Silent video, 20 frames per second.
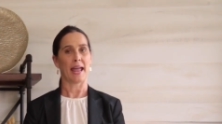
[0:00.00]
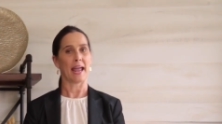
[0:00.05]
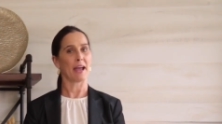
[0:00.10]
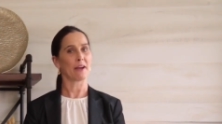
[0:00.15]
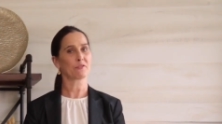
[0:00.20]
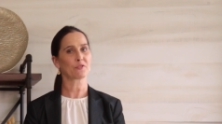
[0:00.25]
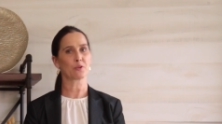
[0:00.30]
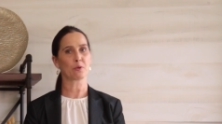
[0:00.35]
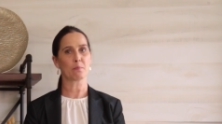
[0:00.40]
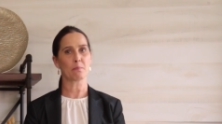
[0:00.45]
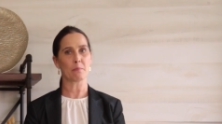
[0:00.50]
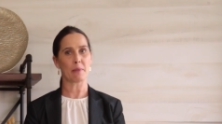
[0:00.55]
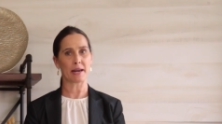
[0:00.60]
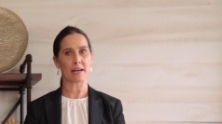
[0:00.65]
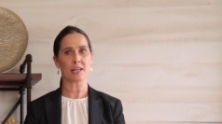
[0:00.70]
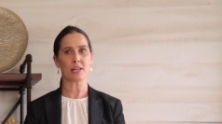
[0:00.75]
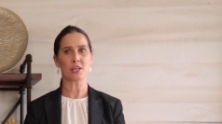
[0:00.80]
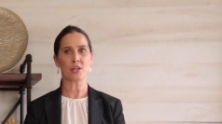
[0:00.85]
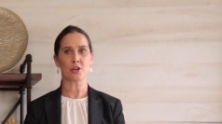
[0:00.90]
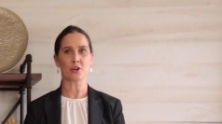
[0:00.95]
After
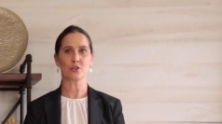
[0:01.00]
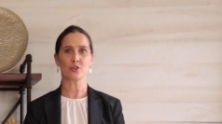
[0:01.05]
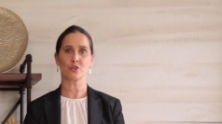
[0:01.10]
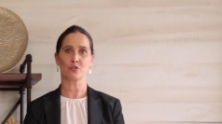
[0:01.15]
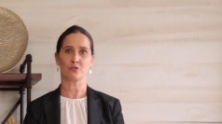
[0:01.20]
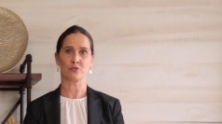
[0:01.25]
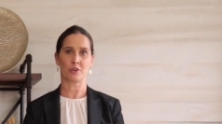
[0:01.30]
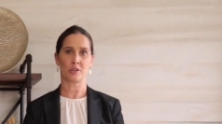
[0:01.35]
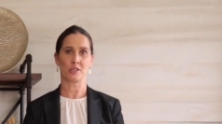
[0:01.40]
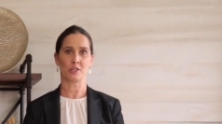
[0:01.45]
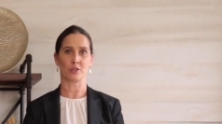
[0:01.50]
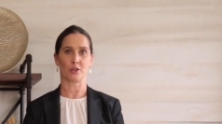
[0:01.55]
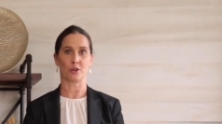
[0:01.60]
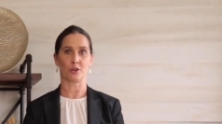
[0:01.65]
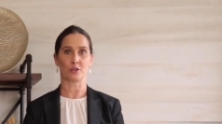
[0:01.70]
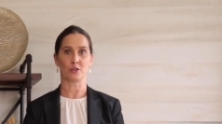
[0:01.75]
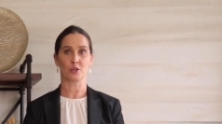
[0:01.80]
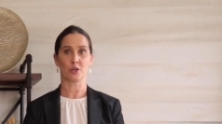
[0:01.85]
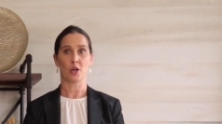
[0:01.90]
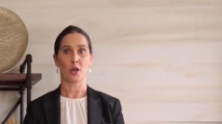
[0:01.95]
many years of
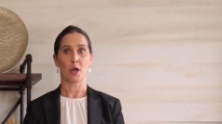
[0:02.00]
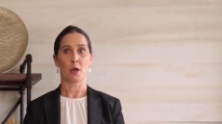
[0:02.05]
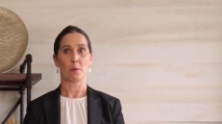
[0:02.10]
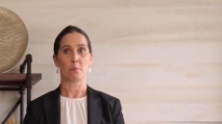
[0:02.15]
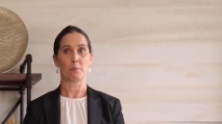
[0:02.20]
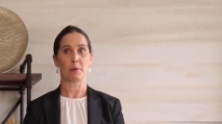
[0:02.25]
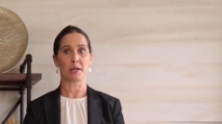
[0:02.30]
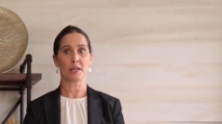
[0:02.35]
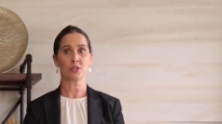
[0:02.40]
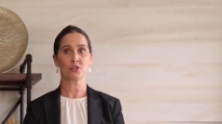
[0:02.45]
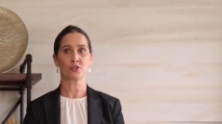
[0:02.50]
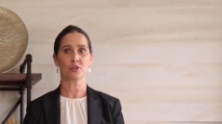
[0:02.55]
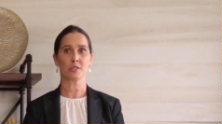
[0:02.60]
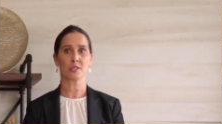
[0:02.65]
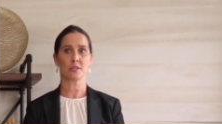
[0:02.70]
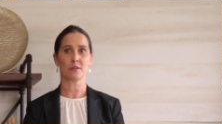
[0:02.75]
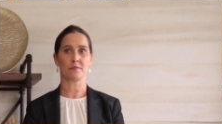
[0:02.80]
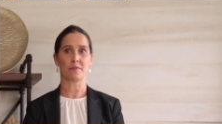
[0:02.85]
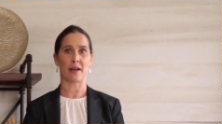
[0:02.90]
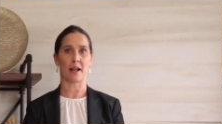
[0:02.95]
research,
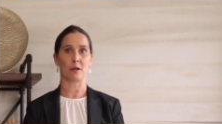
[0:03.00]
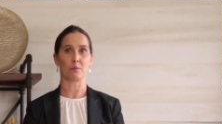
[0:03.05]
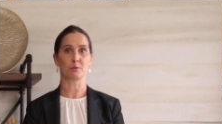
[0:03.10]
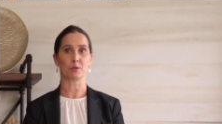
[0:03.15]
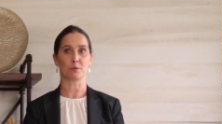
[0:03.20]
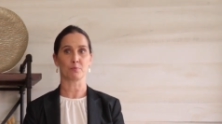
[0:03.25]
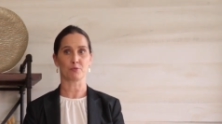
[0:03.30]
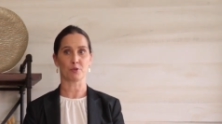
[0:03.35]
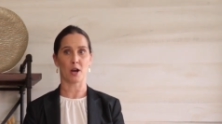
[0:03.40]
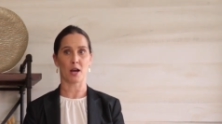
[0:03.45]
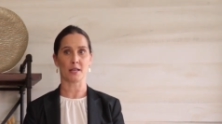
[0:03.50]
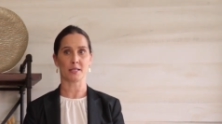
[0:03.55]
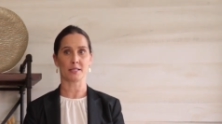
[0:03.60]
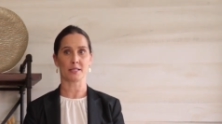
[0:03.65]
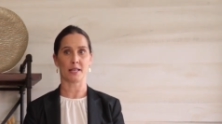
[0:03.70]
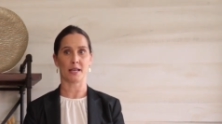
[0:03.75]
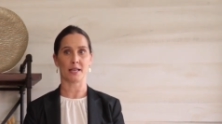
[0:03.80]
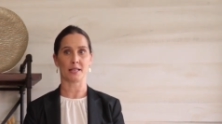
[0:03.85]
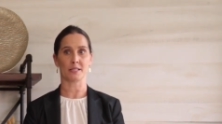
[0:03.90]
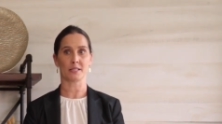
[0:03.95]
Beatriz developed a
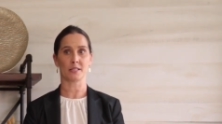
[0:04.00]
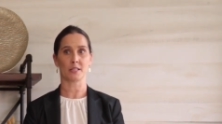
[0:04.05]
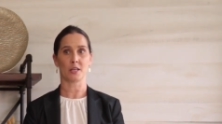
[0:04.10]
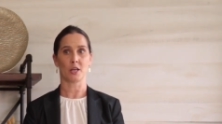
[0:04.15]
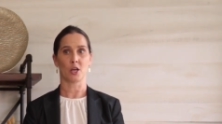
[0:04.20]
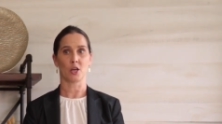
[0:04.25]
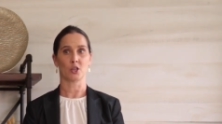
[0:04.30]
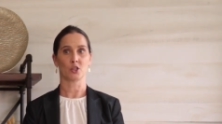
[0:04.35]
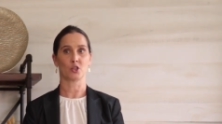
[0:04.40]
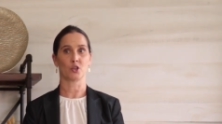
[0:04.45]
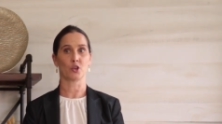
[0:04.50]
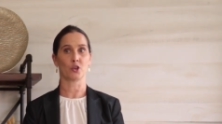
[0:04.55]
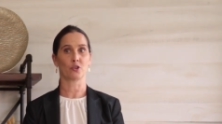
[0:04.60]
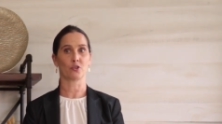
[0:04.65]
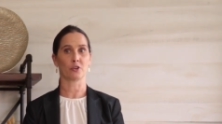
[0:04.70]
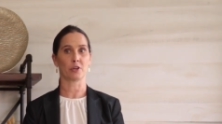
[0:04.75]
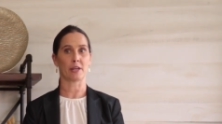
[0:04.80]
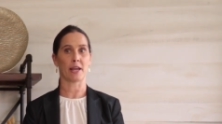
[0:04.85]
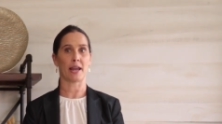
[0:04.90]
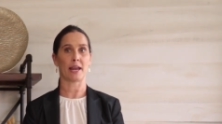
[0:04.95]
process to
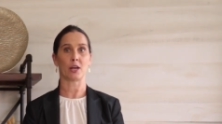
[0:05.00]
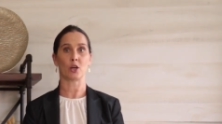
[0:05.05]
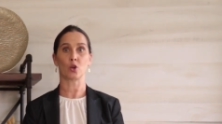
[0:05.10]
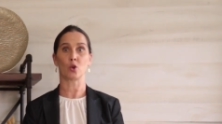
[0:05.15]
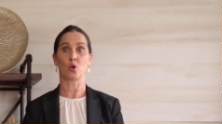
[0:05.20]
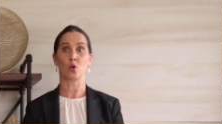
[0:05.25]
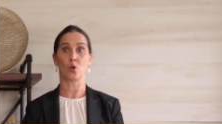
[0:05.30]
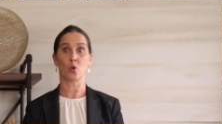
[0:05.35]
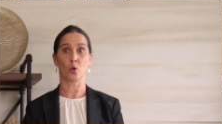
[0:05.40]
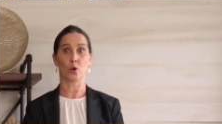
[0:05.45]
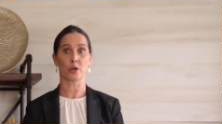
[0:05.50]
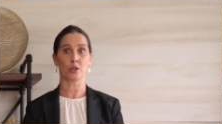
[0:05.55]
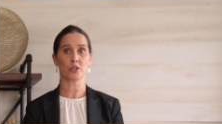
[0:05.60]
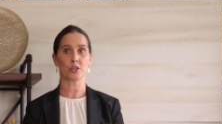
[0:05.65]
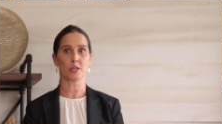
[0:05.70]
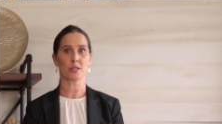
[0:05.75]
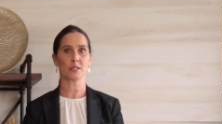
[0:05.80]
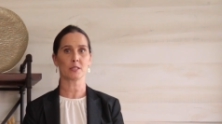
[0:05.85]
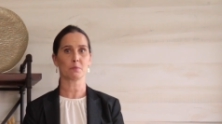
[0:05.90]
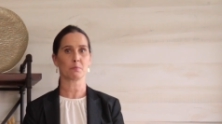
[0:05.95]
create
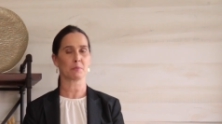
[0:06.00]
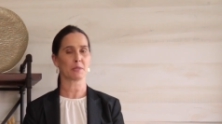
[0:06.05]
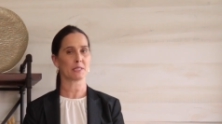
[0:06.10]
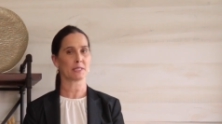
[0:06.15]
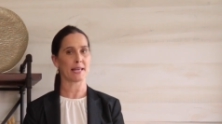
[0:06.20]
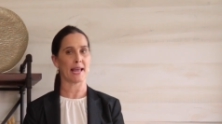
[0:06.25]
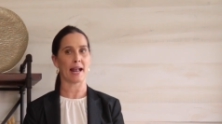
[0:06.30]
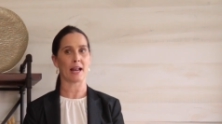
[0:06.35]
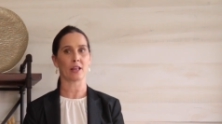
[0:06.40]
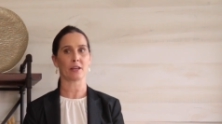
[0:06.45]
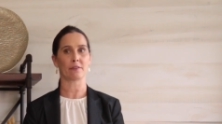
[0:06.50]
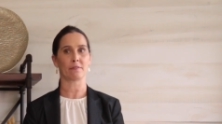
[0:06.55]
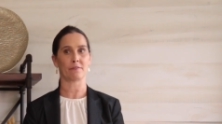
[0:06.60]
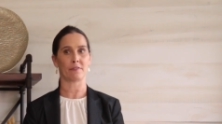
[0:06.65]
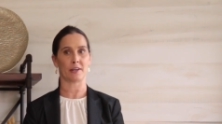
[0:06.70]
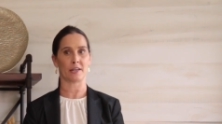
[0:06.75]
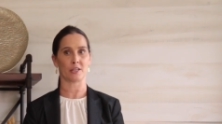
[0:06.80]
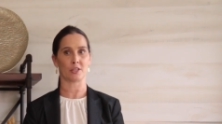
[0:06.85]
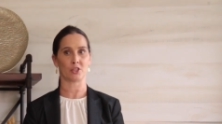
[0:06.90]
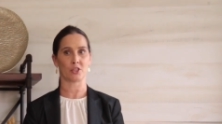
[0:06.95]
gorgeous metallic
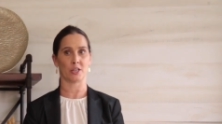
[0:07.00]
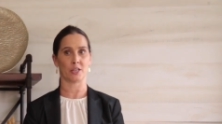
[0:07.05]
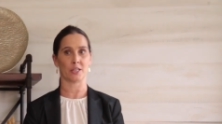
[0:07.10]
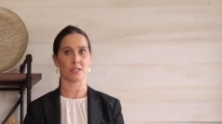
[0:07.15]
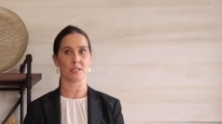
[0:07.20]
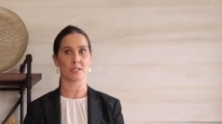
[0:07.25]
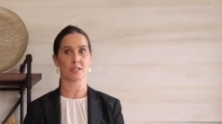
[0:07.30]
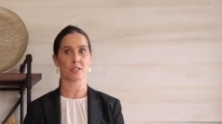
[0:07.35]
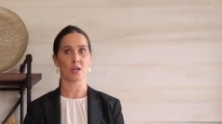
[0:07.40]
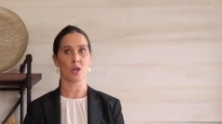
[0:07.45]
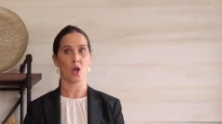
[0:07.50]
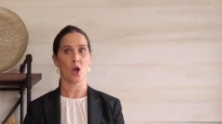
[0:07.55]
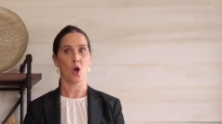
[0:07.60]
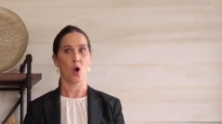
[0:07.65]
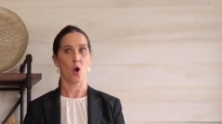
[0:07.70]
finishes